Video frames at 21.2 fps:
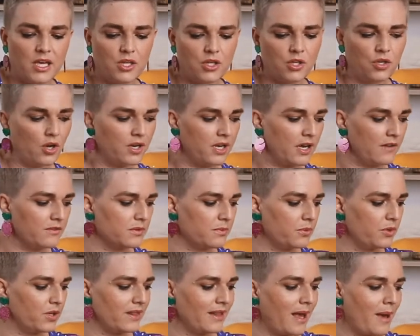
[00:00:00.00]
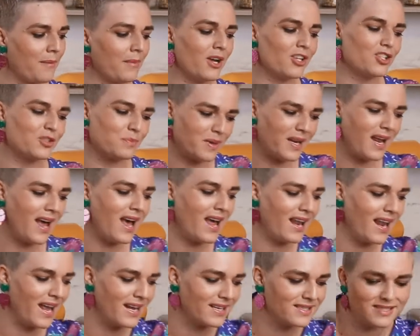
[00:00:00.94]
You don't have to put in that much, but I
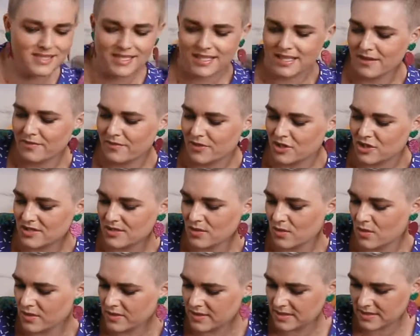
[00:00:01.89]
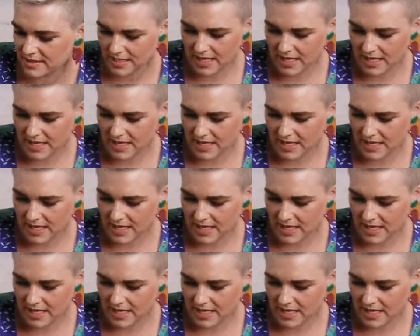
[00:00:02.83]
like stinky fish sauce.